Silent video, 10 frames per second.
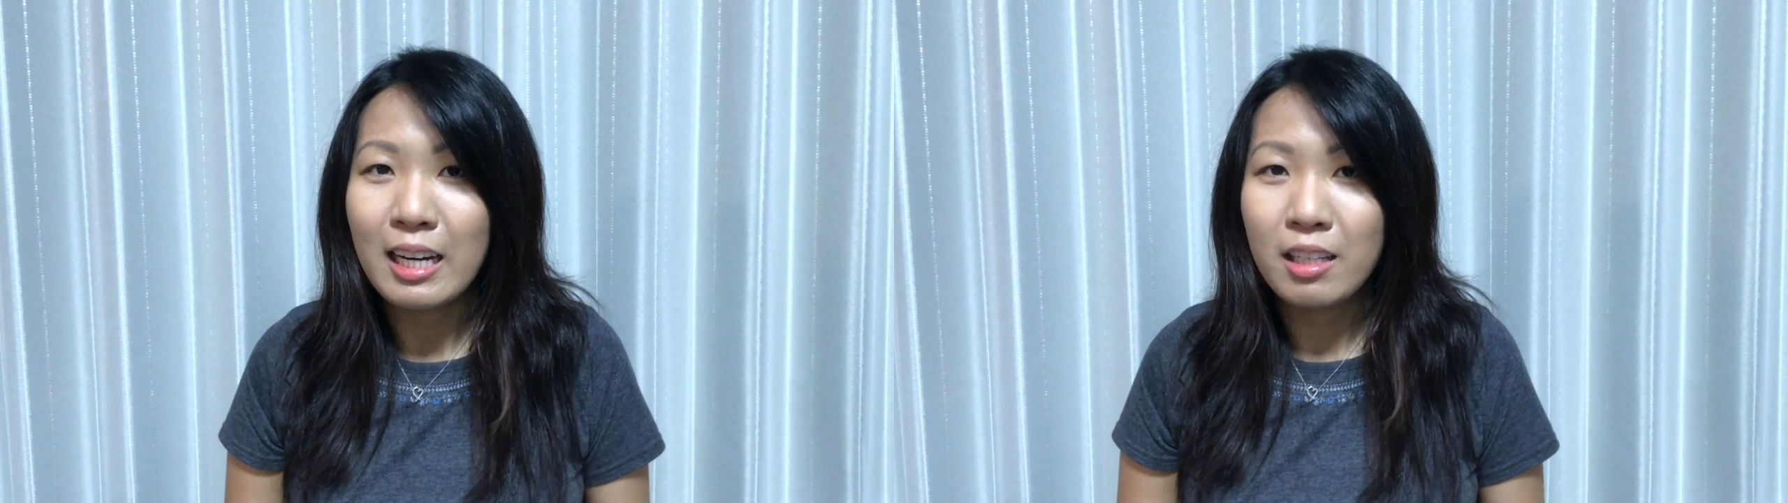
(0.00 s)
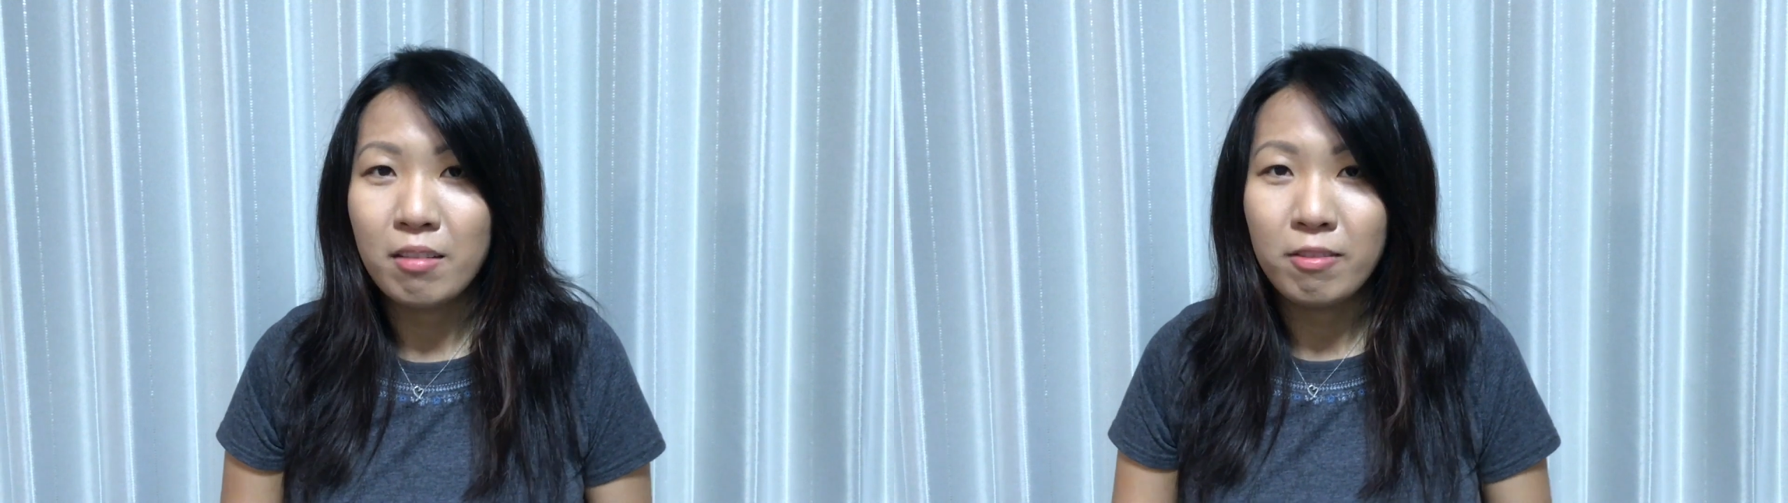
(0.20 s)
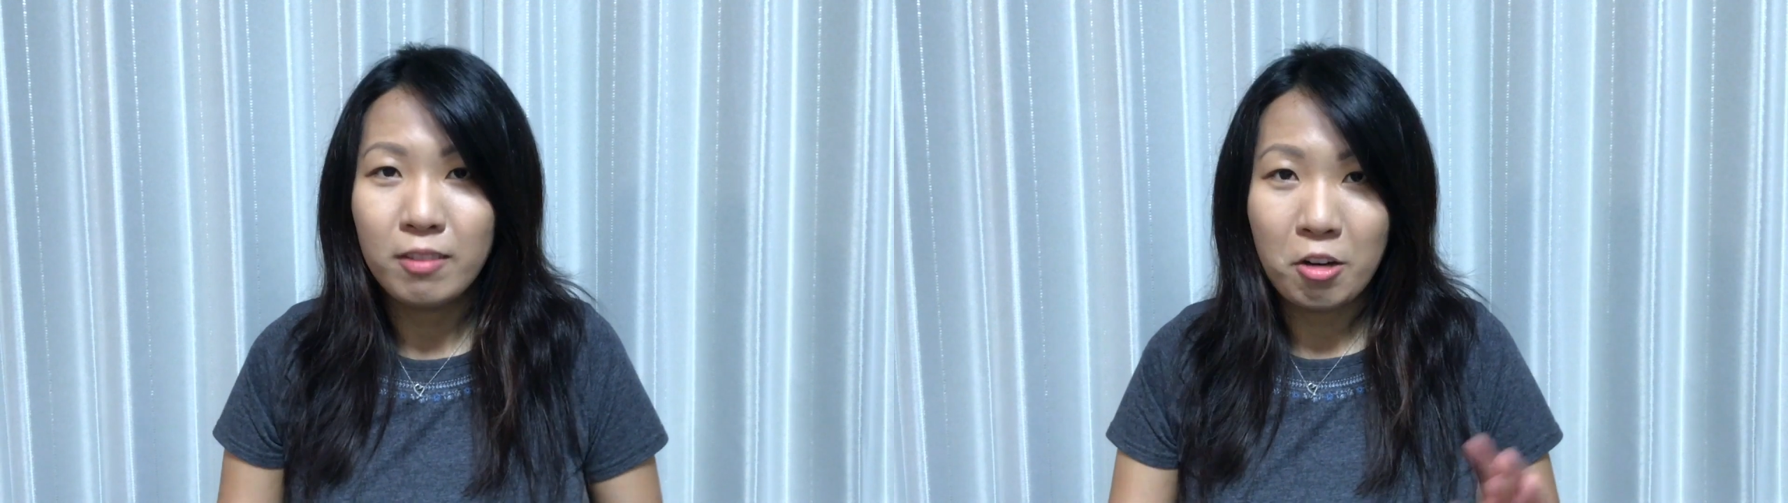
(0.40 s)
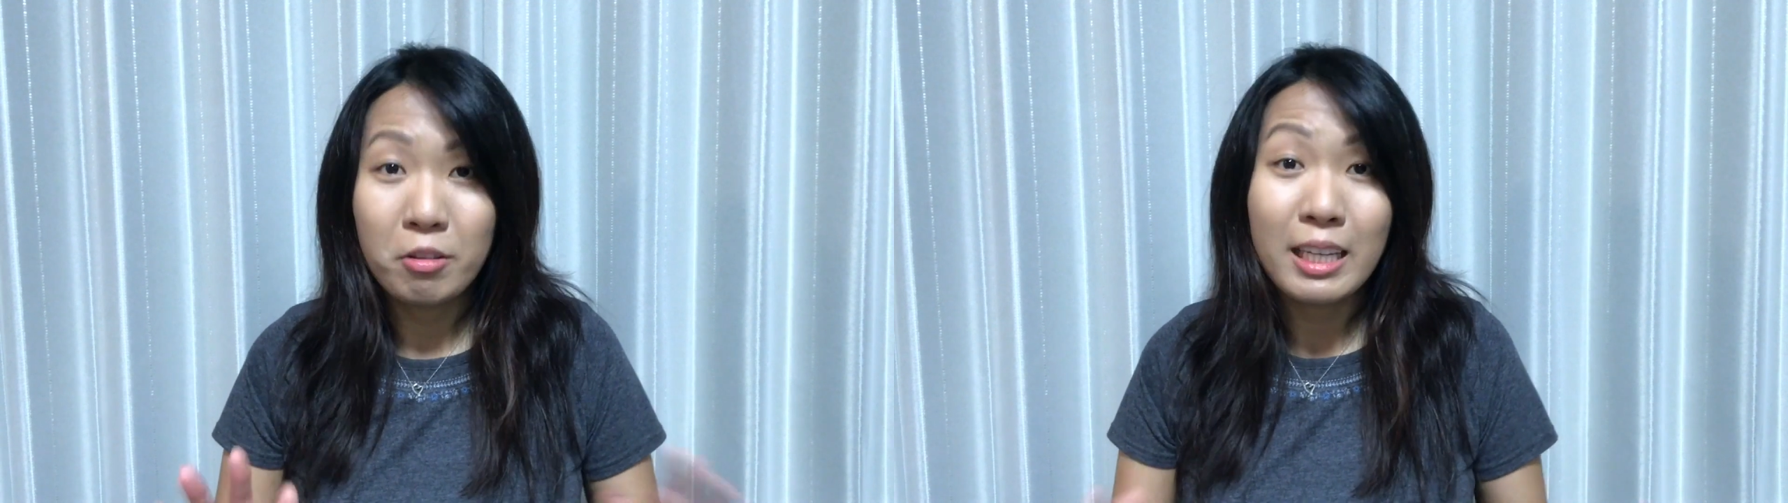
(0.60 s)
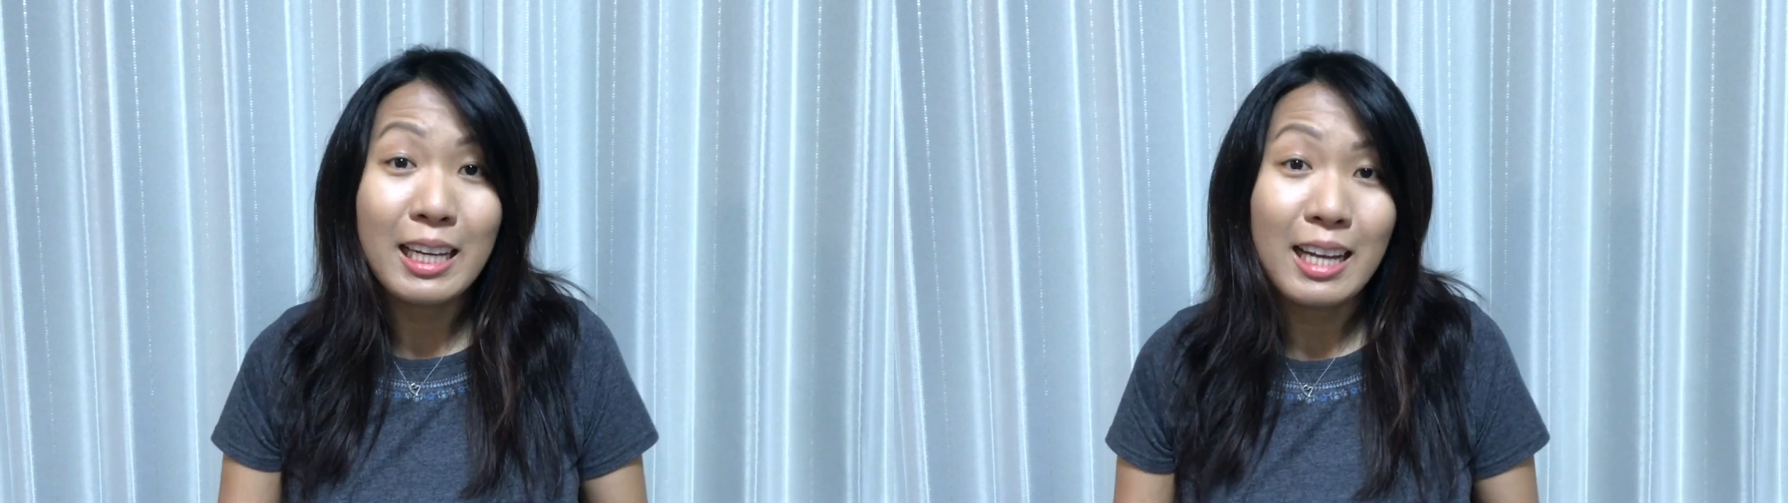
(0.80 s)
kind of
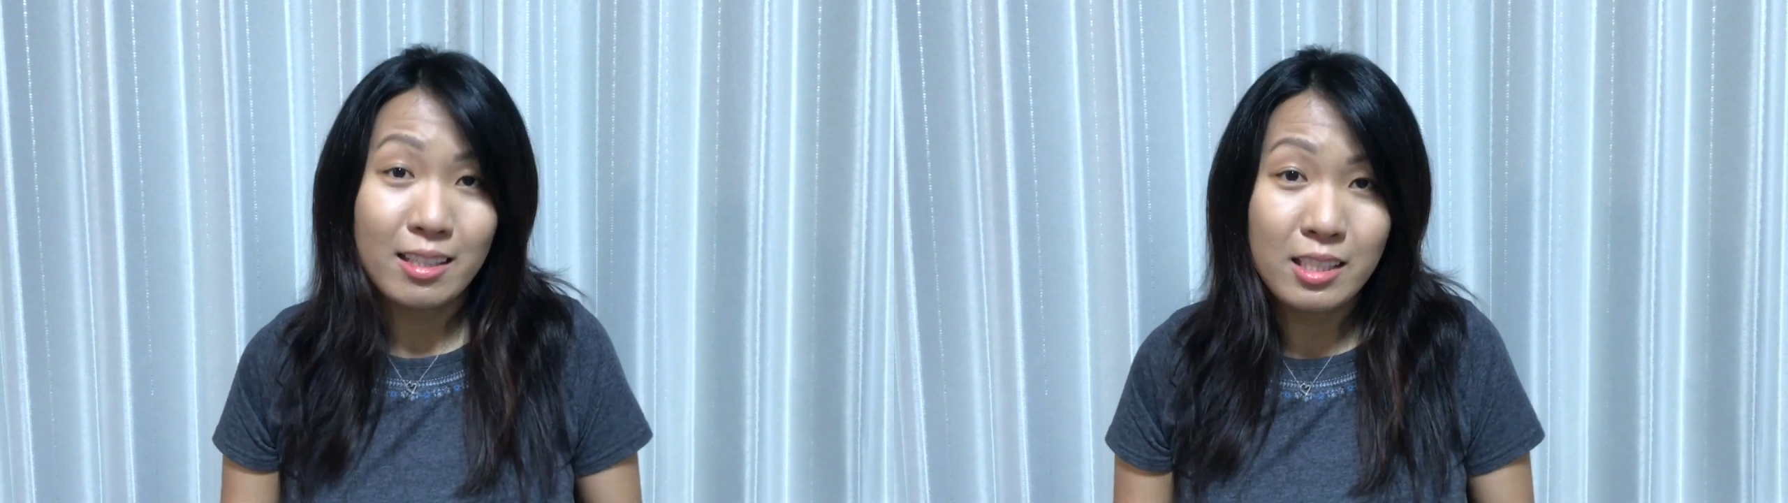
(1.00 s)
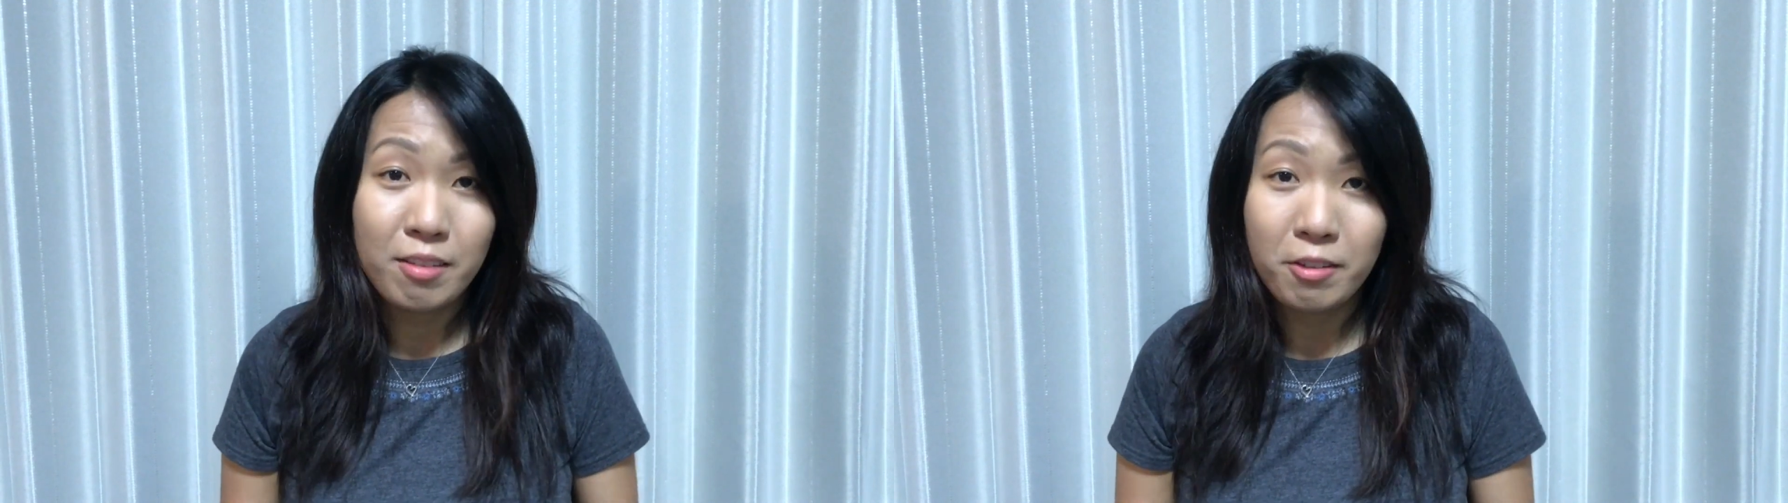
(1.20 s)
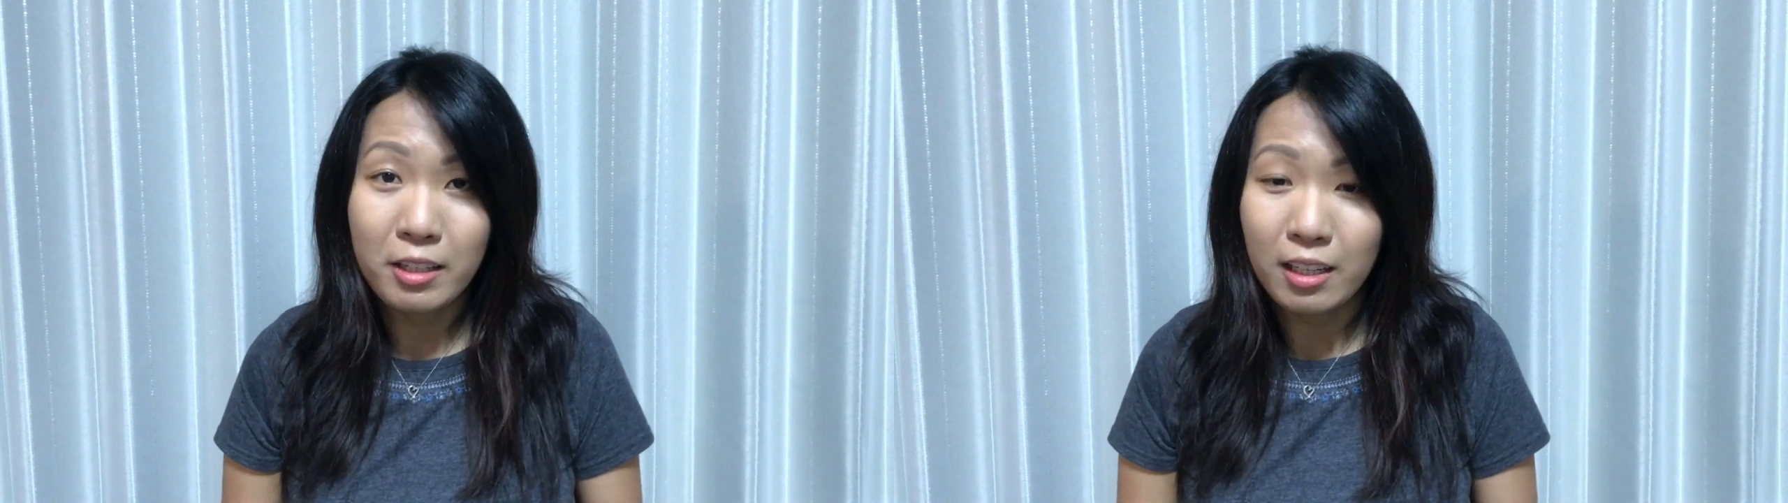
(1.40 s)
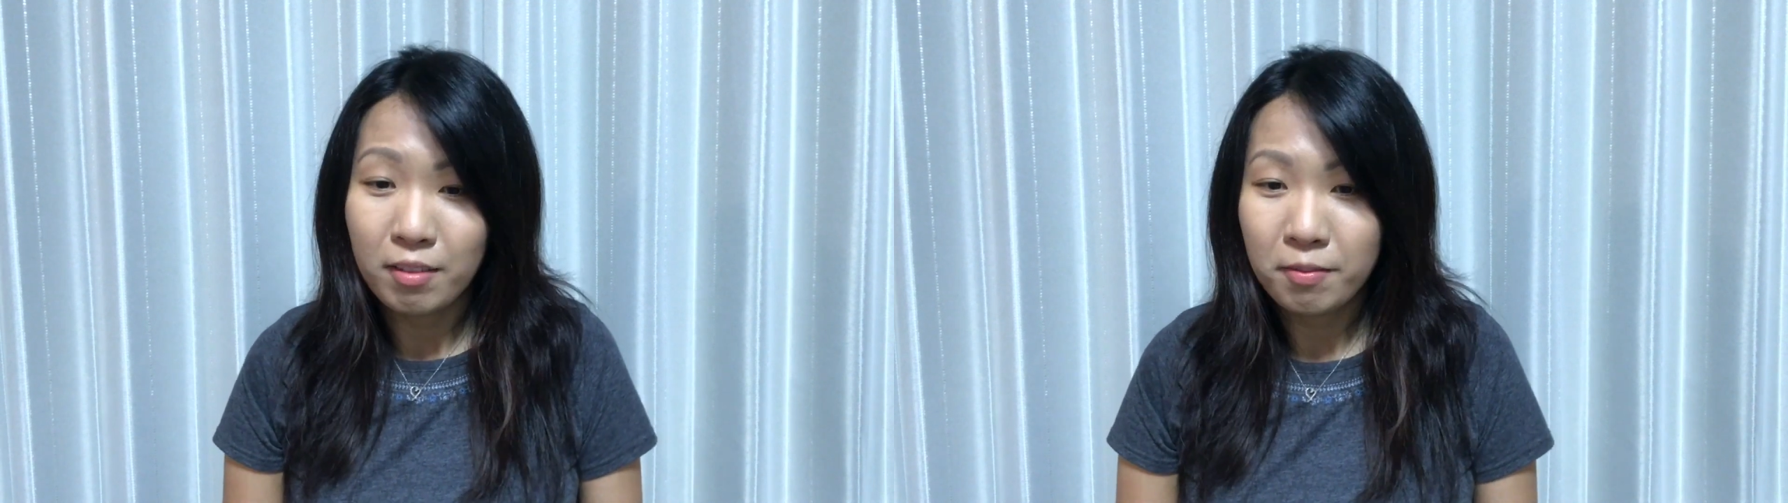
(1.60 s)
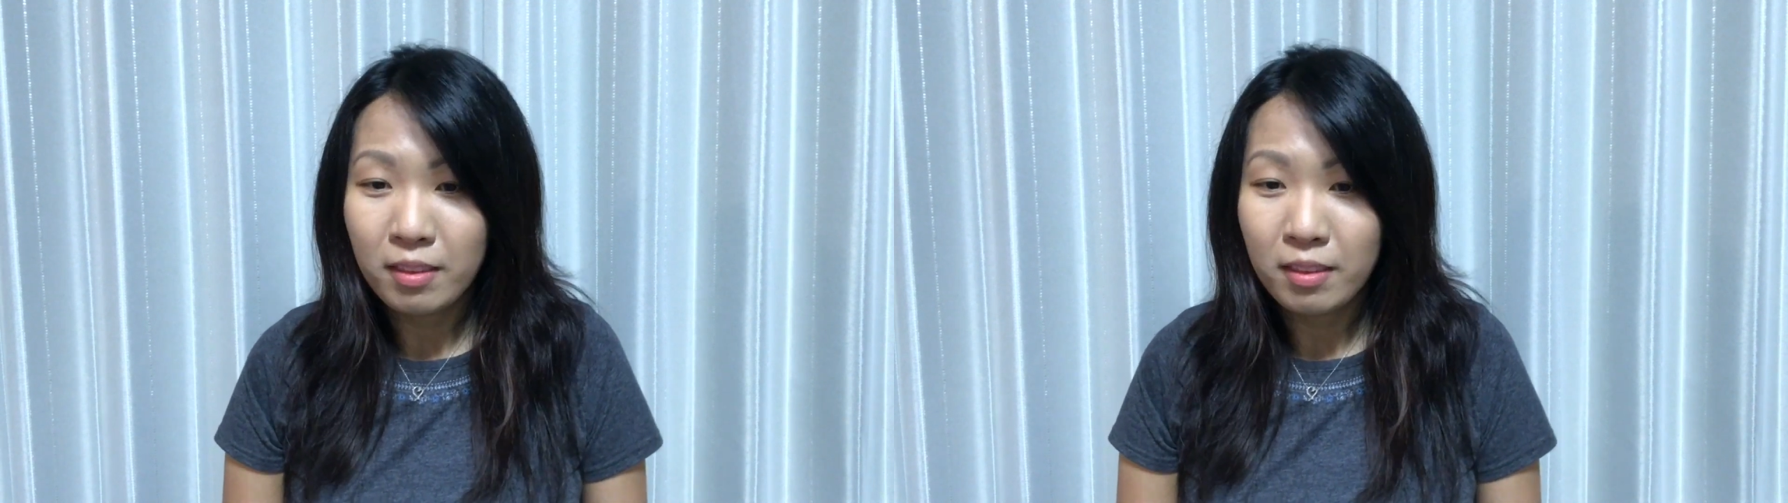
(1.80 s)
low-key activity,